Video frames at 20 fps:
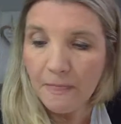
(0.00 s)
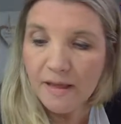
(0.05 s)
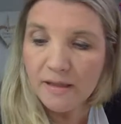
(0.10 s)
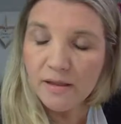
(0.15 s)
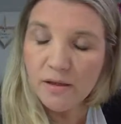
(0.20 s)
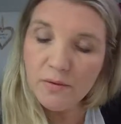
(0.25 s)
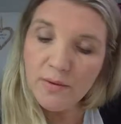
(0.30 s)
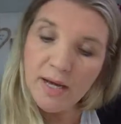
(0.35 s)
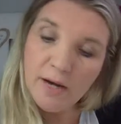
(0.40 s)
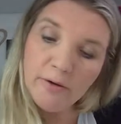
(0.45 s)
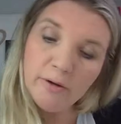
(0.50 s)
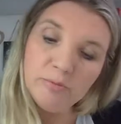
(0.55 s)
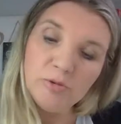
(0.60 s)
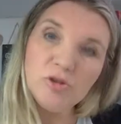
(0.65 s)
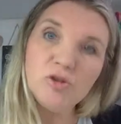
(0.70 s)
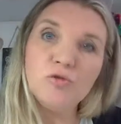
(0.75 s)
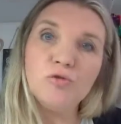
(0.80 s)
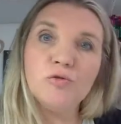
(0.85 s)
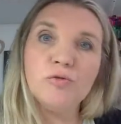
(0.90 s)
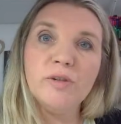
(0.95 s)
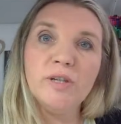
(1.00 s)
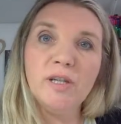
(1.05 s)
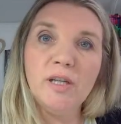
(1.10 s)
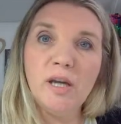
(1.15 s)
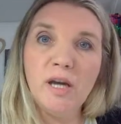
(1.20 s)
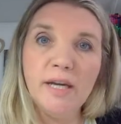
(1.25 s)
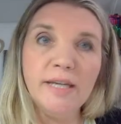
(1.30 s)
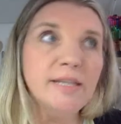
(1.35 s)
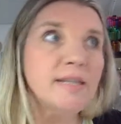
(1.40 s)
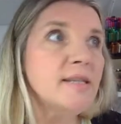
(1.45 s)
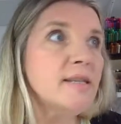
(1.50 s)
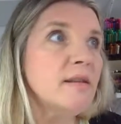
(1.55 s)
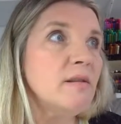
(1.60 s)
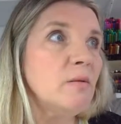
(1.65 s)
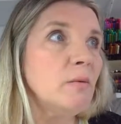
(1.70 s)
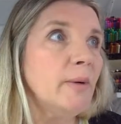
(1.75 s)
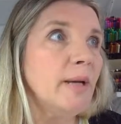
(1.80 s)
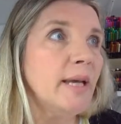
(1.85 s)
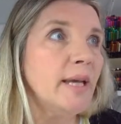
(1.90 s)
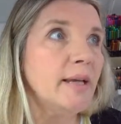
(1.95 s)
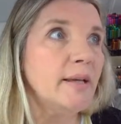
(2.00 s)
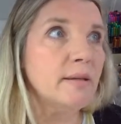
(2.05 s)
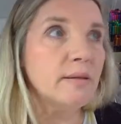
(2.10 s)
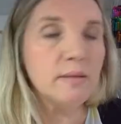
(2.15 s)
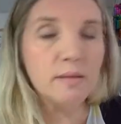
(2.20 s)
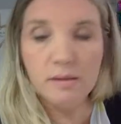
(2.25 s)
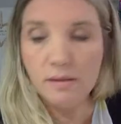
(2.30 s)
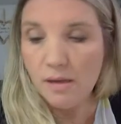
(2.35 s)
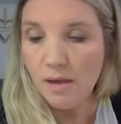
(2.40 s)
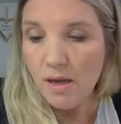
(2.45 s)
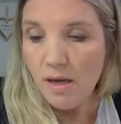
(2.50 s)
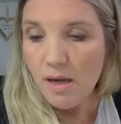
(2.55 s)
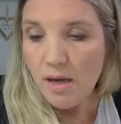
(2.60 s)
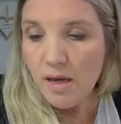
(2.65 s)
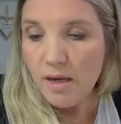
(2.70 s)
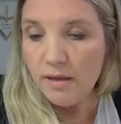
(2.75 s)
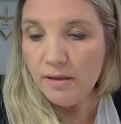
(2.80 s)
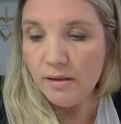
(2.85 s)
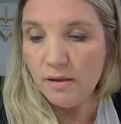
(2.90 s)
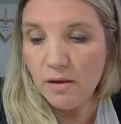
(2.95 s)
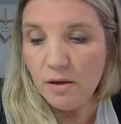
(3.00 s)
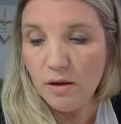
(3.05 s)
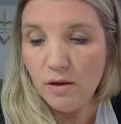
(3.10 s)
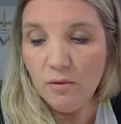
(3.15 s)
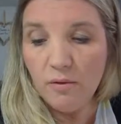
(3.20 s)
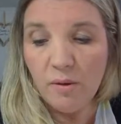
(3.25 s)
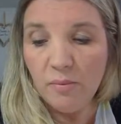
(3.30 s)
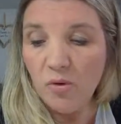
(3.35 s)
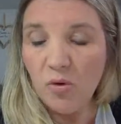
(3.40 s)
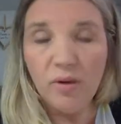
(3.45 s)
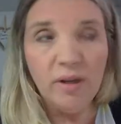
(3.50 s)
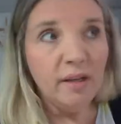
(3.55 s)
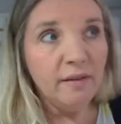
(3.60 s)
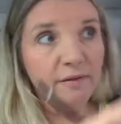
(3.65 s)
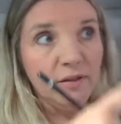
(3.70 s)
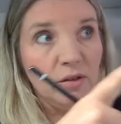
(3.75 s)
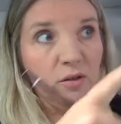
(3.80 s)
So now I'm just drawing lines in the wings, as though I'm not even